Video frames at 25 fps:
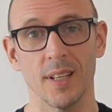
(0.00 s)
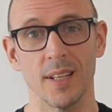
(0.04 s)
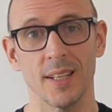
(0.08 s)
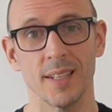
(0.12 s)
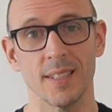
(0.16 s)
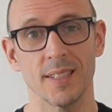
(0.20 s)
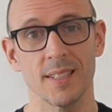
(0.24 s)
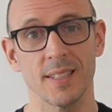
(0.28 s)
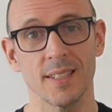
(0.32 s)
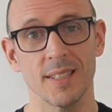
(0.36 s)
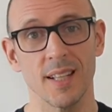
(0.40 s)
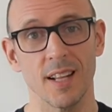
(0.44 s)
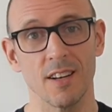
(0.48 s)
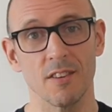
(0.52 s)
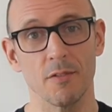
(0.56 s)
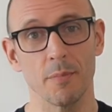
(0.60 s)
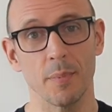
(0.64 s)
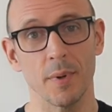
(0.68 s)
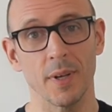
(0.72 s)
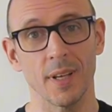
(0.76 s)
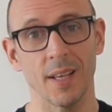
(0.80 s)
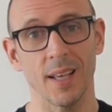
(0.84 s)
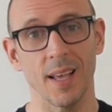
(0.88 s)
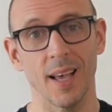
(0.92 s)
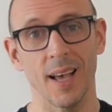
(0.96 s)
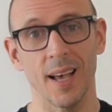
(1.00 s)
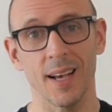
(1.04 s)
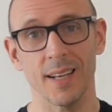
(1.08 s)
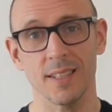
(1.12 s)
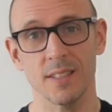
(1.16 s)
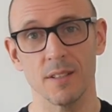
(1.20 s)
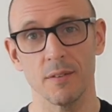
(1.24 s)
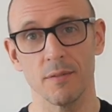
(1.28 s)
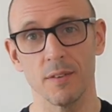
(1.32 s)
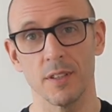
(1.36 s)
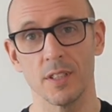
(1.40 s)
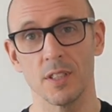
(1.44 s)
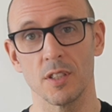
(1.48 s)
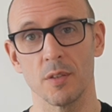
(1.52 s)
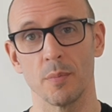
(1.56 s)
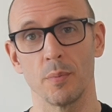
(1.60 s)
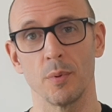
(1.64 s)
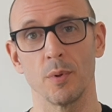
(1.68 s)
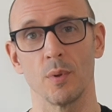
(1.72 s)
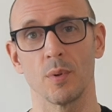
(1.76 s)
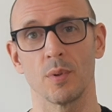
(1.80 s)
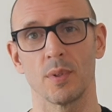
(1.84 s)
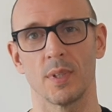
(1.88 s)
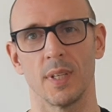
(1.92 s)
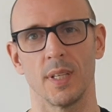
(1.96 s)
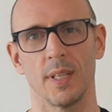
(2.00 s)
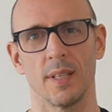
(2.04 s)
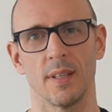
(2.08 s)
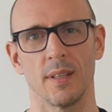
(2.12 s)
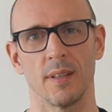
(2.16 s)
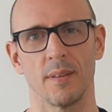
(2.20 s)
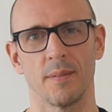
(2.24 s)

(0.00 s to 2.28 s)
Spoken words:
instead of being actively supported.